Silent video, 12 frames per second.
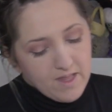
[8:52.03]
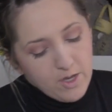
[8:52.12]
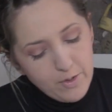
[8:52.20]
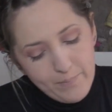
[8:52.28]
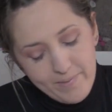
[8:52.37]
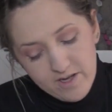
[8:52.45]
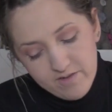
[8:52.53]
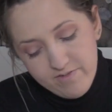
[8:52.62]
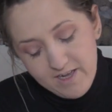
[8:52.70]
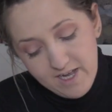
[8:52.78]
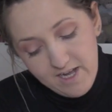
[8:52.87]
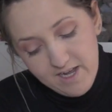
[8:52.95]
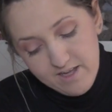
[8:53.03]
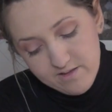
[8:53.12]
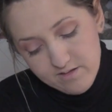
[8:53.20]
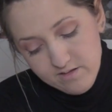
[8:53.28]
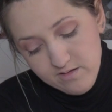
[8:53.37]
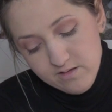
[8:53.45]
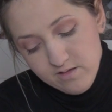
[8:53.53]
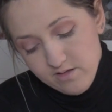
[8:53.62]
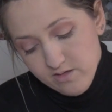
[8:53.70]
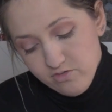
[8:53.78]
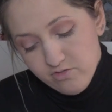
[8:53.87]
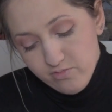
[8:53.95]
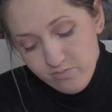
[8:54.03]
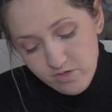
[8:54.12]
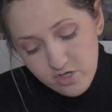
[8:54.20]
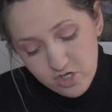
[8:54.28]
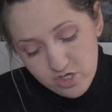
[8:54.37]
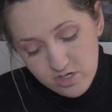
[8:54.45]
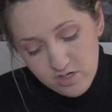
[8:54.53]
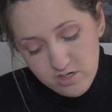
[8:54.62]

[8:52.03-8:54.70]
A bit of highlighter, not too much.